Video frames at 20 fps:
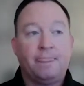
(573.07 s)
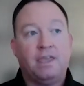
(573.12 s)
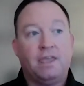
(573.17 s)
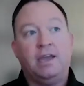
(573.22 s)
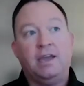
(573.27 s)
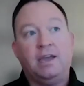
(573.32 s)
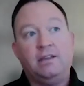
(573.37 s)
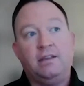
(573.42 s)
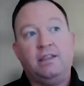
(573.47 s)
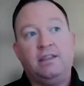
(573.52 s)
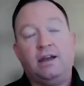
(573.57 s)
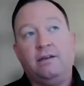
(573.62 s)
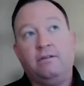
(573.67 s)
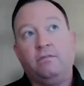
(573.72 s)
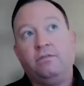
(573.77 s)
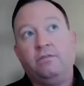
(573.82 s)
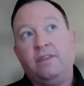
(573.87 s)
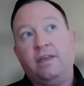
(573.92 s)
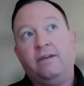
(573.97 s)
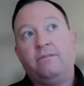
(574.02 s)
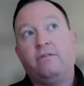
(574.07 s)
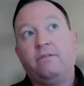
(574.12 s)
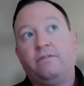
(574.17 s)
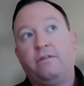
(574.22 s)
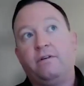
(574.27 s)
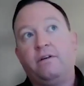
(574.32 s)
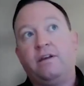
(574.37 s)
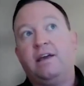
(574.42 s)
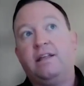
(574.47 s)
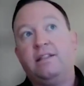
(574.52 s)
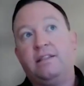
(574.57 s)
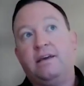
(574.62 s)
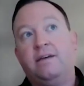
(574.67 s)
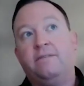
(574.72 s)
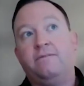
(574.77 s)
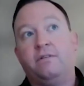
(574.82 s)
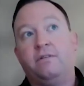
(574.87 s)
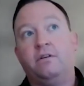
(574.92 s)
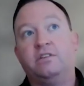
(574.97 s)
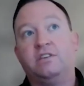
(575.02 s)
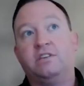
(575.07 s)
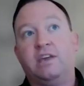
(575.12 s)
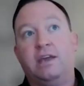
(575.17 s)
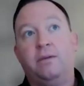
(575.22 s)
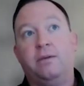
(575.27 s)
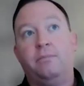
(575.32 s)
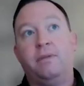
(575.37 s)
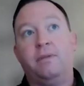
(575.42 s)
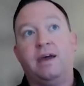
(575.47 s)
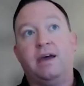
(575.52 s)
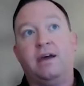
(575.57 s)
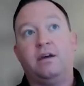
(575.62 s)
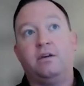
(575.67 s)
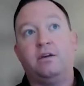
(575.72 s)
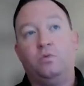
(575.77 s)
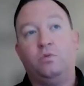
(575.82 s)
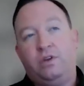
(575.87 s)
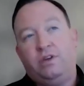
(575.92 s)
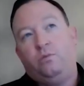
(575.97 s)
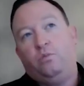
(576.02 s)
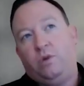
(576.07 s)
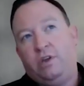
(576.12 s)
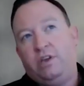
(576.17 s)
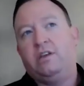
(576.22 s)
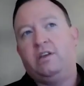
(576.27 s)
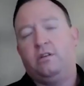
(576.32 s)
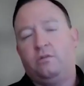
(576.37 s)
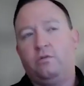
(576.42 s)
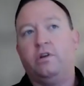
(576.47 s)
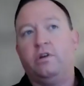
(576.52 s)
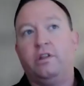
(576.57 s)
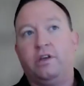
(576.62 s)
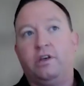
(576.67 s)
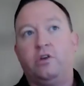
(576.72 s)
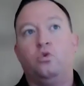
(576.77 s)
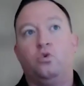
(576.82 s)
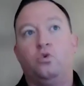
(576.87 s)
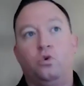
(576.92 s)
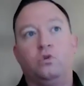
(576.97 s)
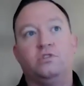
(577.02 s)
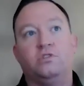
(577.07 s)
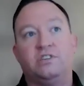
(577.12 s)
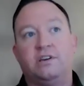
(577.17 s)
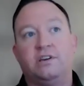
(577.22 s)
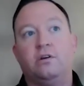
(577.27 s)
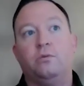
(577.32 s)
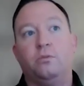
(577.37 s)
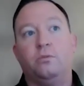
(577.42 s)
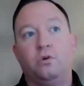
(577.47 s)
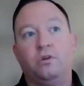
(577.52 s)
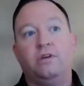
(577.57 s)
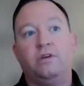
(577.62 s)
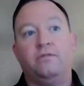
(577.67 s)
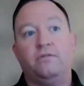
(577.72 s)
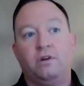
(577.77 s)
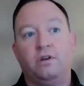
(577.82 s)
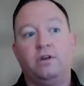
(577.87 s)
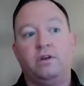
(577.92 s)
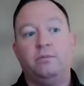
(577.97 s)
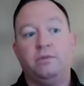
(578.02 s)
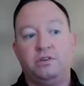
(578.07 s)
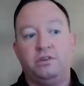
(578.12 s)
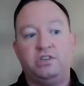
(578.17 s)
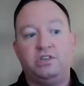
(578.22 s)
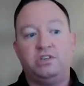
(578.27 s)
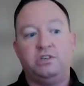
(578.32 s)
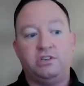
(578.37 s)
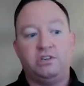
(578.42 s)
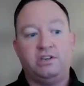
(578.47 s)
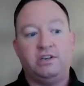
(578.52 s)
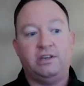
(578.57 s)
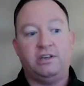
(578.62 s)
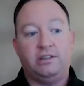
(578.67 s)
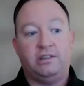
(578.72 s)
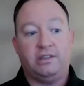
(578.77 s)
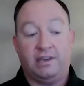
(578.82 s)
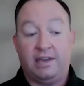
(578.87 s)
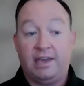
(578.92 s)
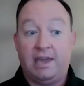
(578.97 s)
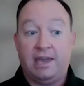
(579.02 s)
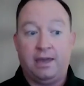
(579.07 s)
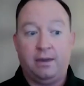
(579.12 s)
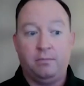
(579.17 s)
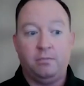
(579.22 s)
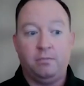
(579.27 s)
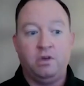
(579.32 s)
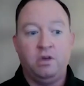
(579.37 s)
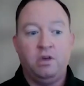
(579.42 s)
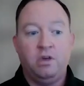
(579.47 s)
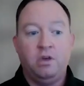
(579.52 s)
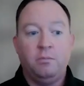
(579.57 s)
And I'll never forget that first game back. We did a really cool ceremony for him and Gigi at the game.